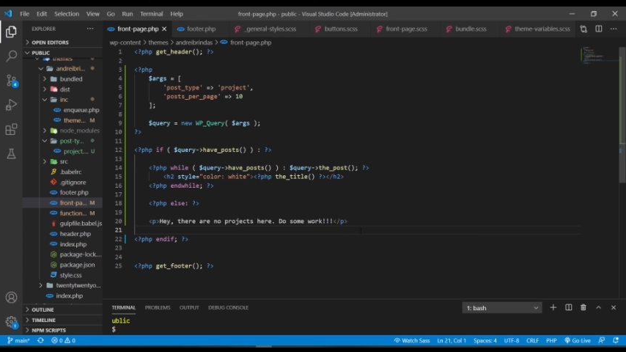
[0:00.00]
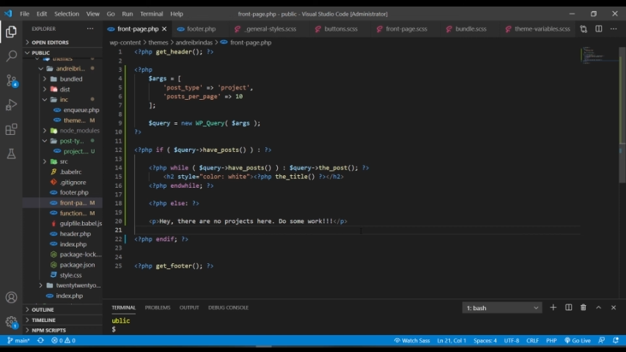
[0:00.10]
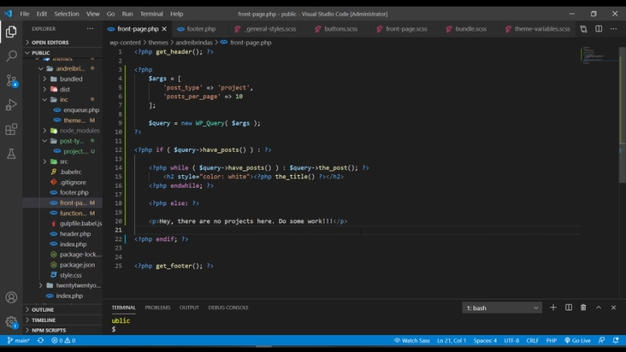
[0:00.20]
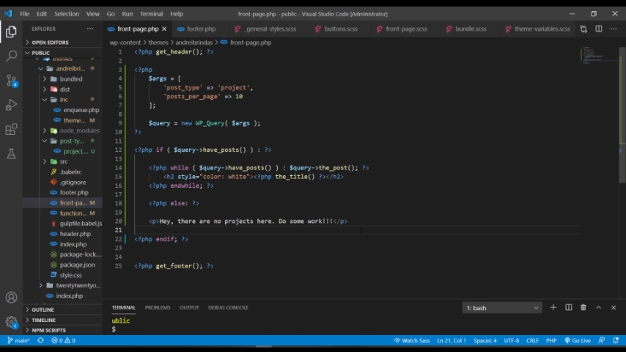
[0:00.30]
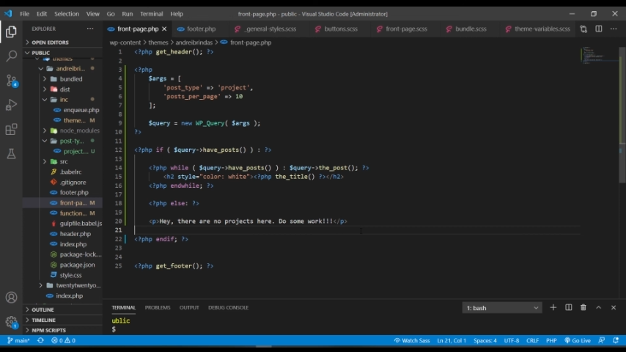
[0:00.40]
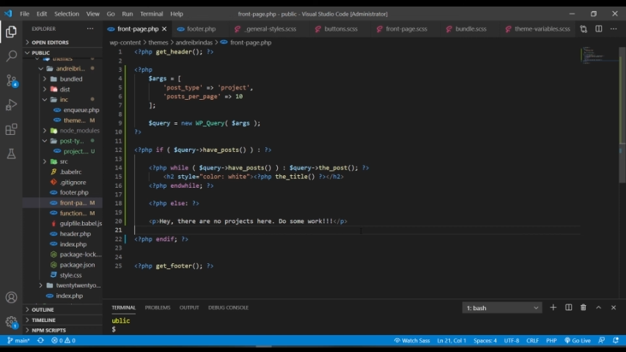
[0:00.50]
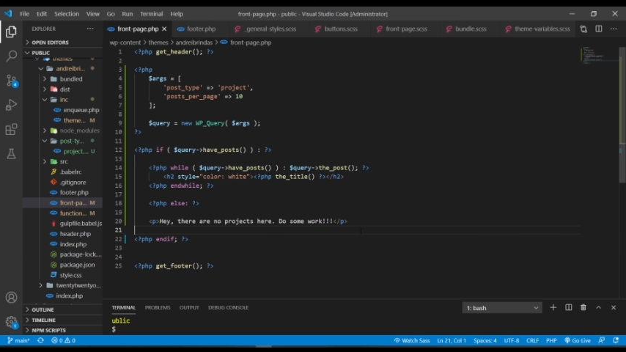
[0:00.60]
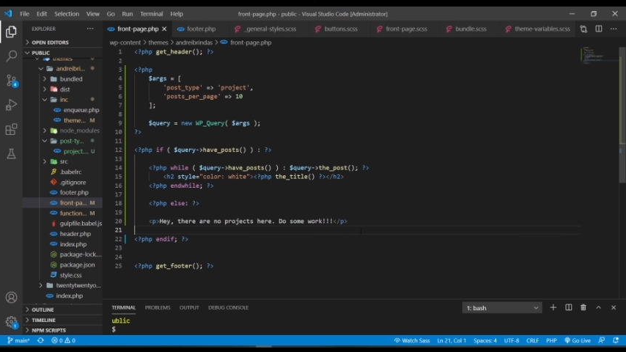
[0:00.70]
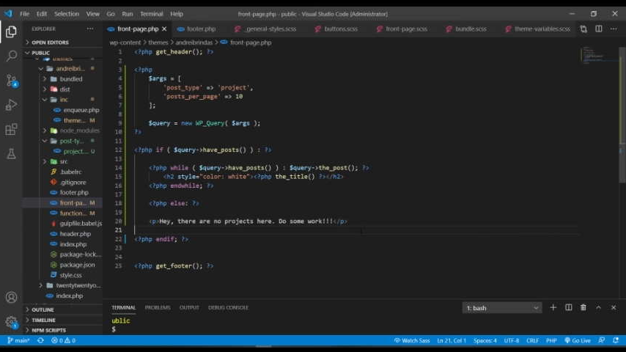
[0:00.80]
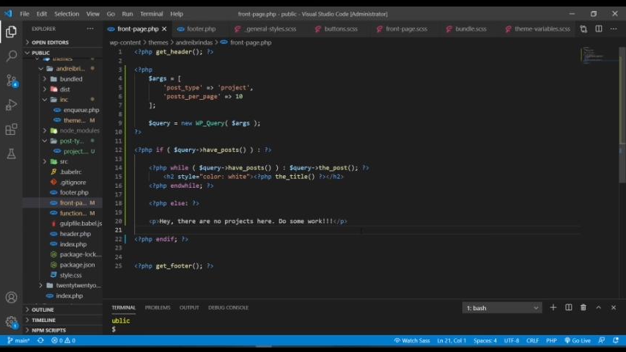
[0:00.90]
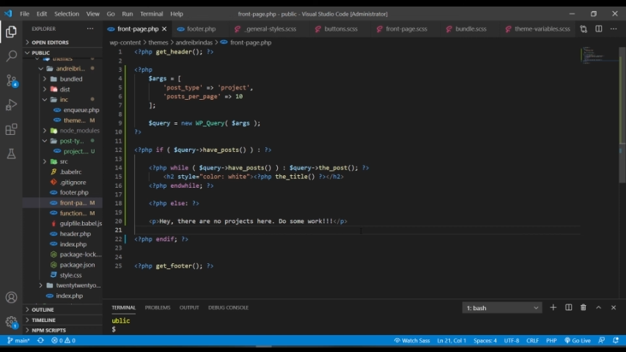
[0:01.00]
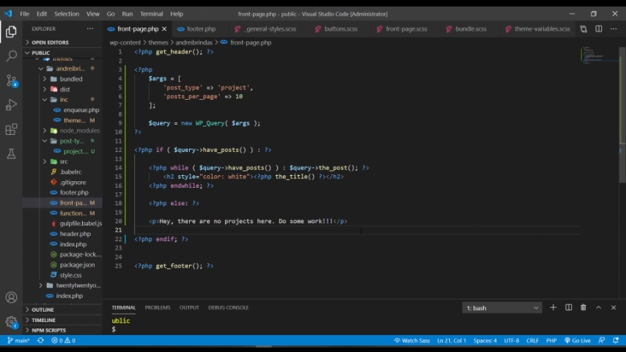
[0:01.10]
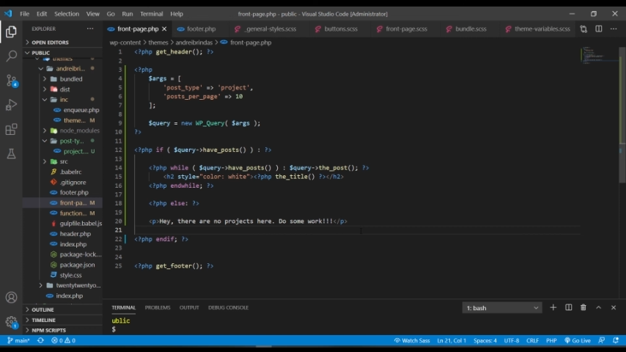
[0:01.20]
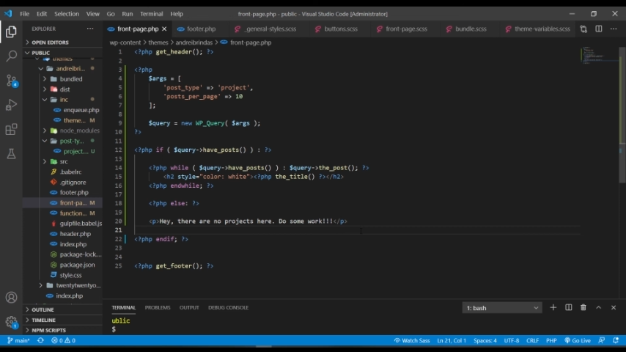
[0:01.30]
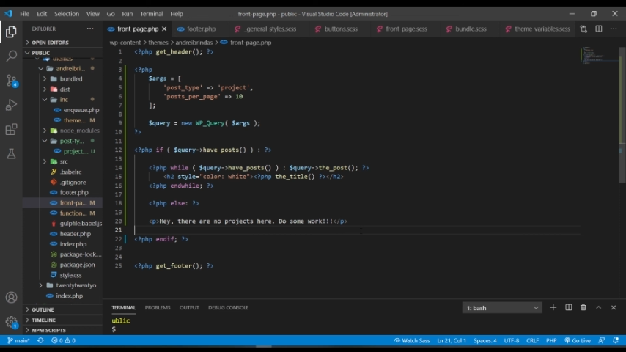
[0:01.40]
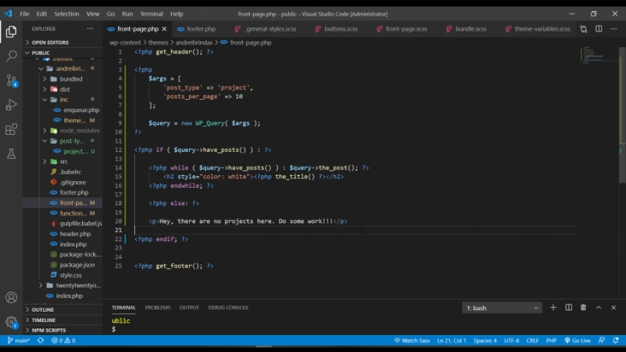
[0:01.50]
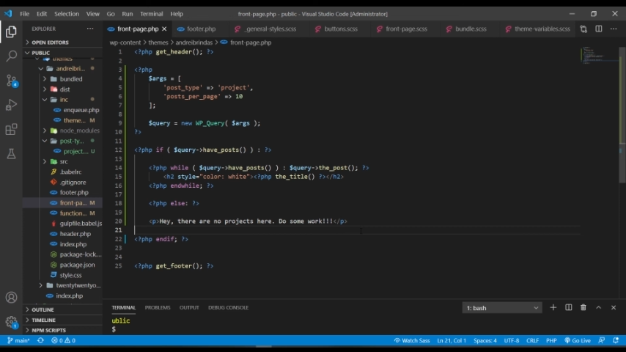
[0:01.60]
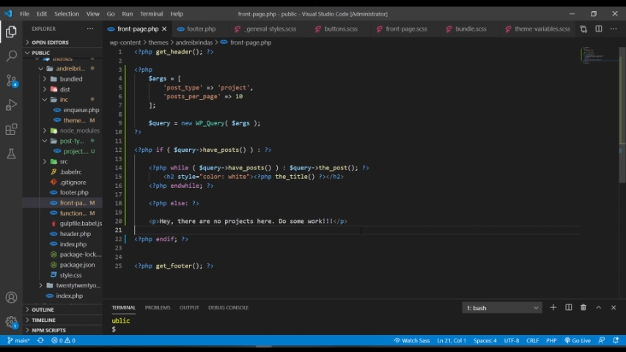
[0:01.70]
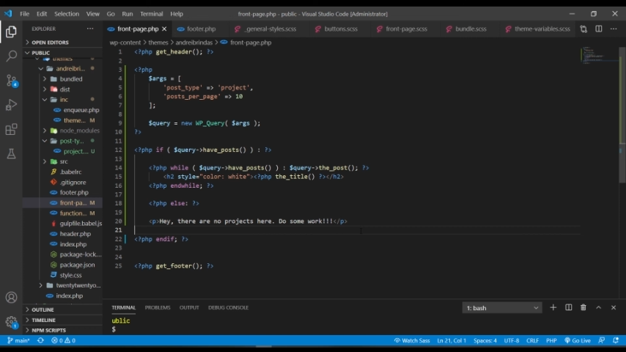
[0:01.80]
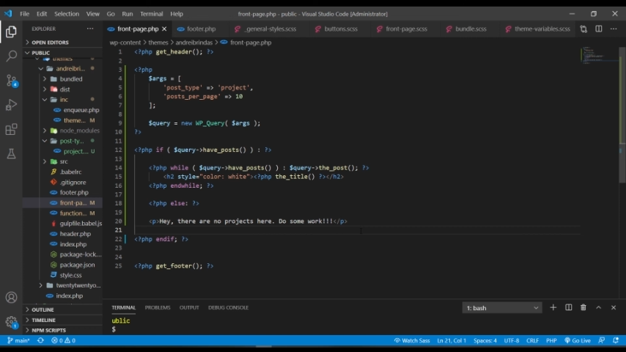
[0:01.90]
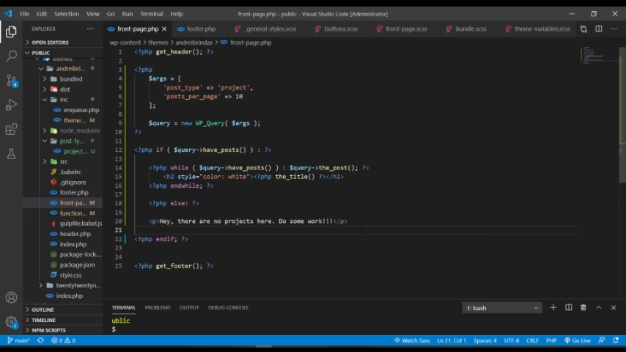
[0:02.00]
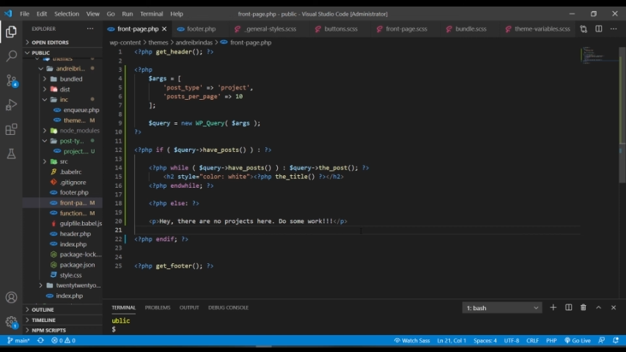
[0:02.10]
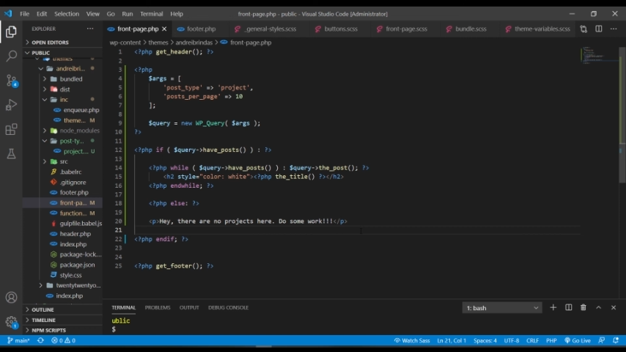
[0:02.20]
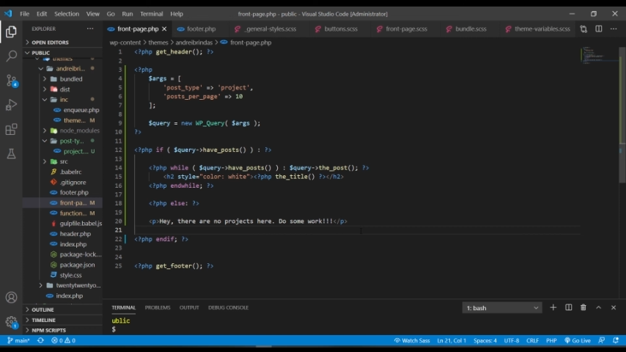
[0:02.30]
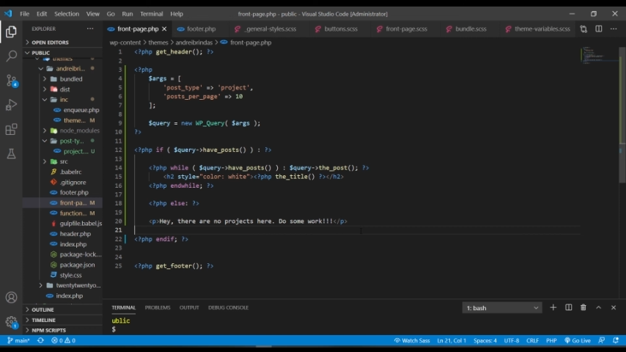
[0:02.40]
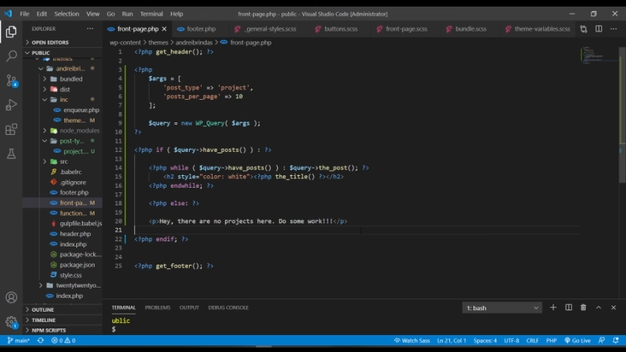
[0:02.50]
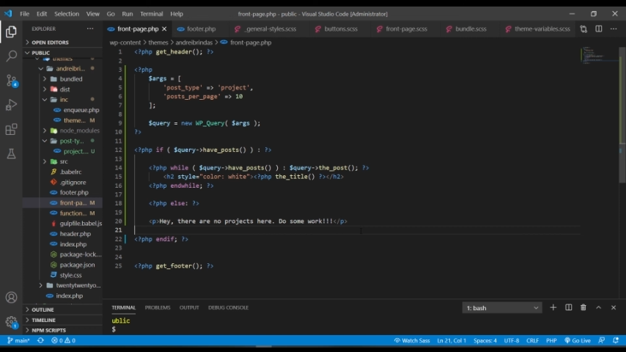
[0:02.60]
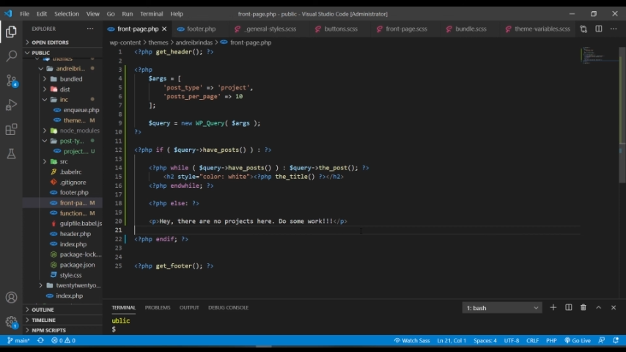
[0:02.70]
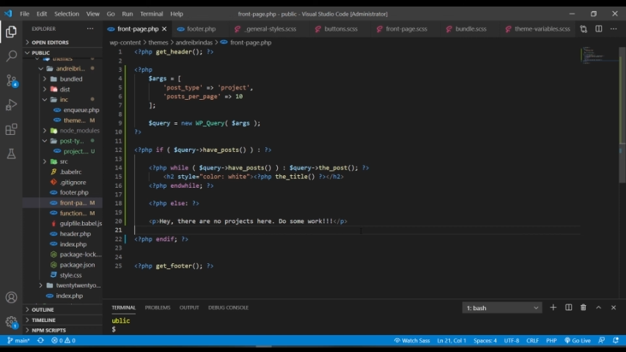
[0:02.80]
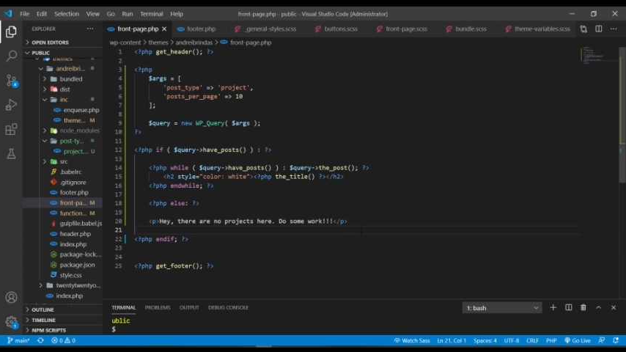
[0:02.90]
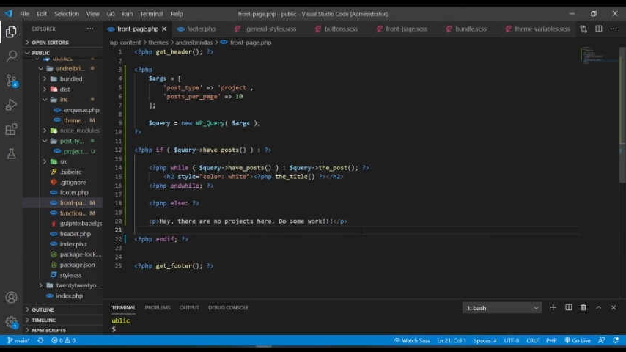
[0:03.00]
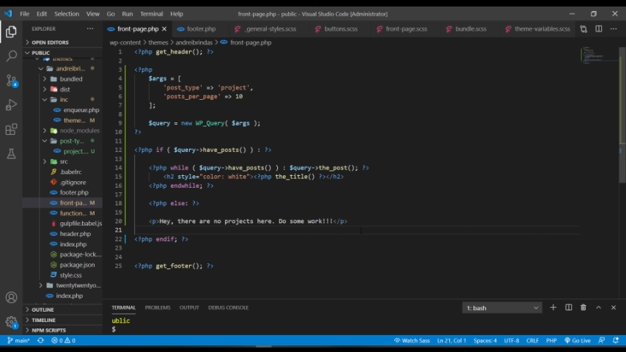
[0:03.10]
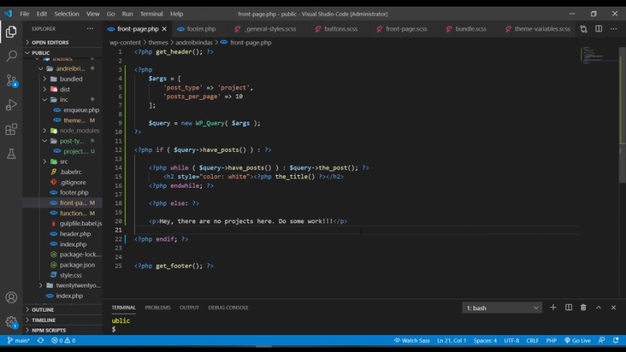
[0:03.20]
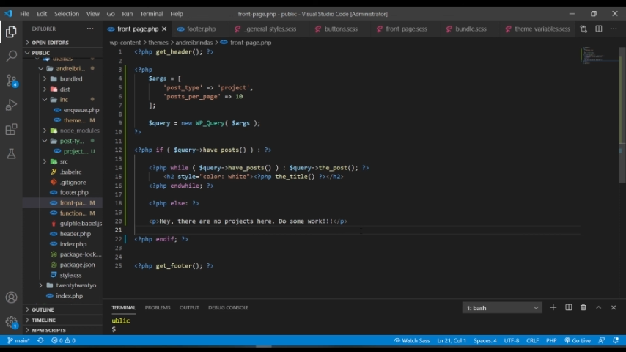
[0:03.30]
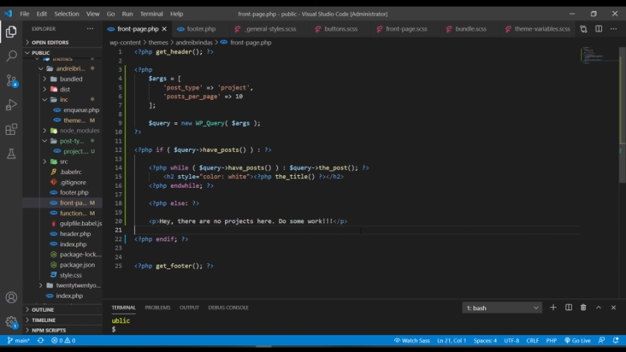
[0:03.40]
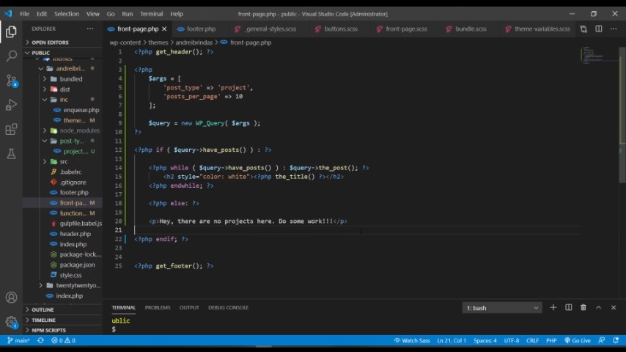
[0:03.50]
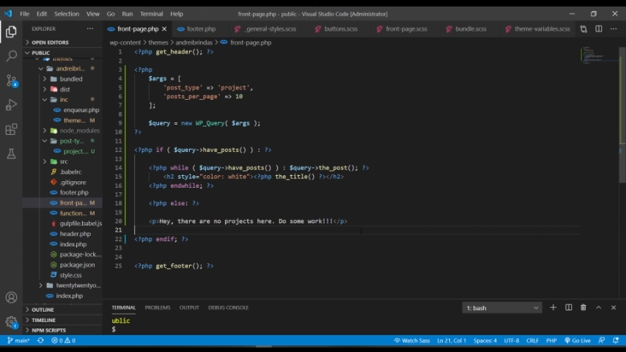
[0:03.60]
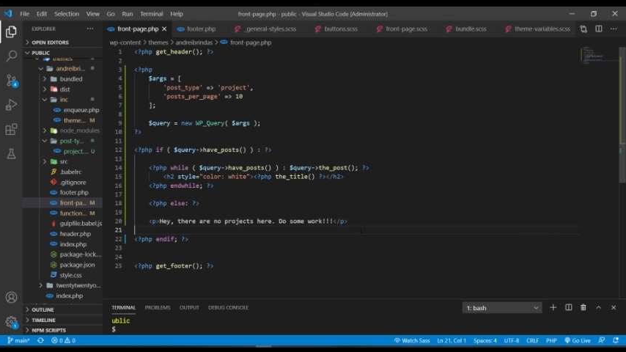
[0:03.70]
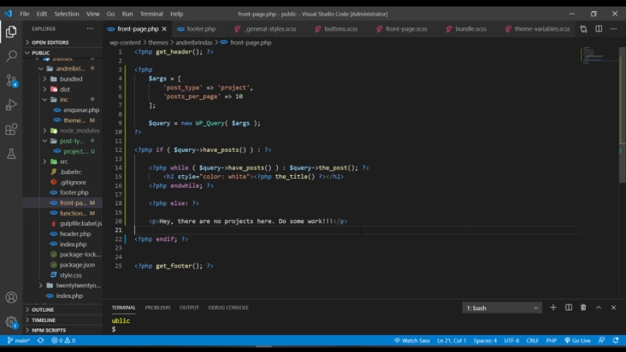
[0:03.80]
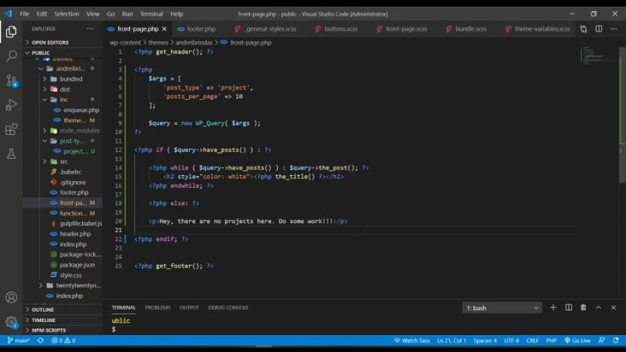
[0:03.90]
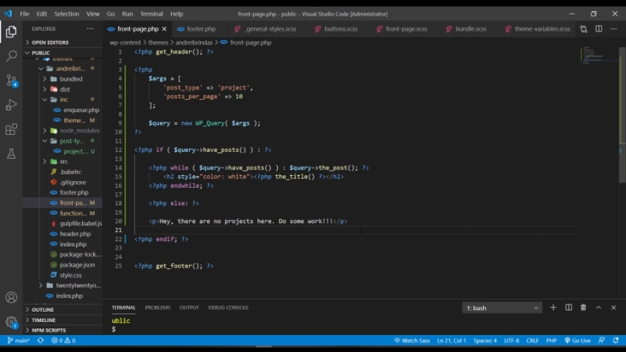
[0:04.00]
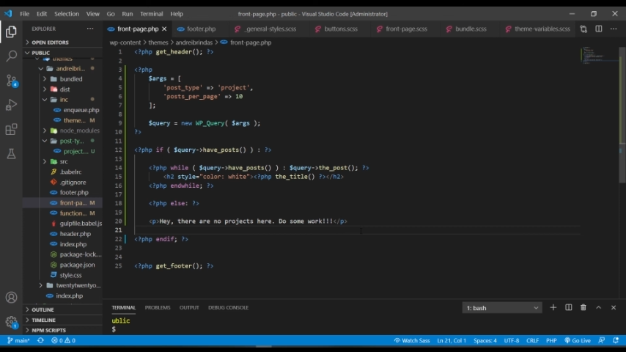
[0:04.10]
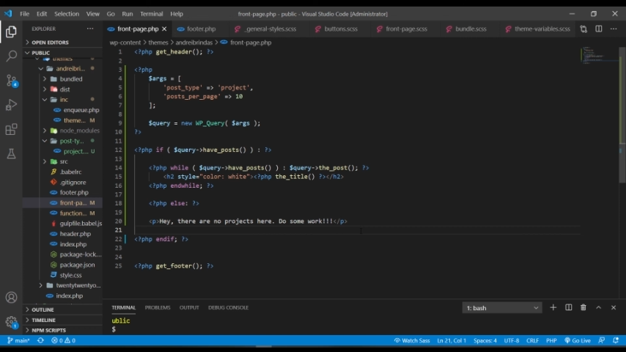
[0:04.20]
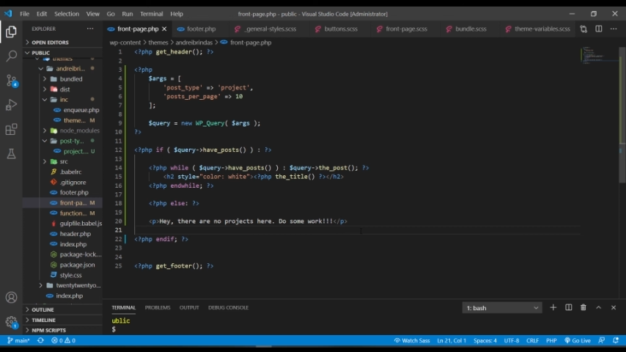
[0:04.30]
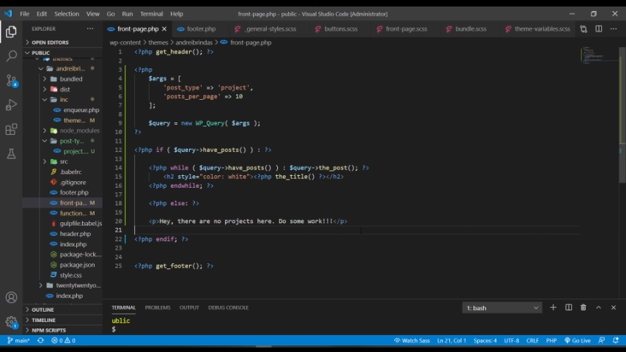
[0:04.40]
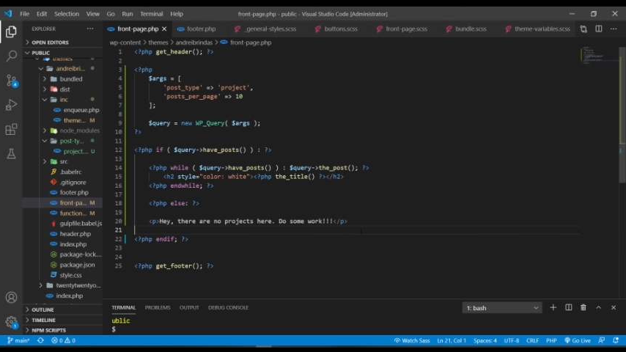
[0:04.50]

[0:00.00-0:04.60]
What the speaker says: Nobody's mouth can be seen.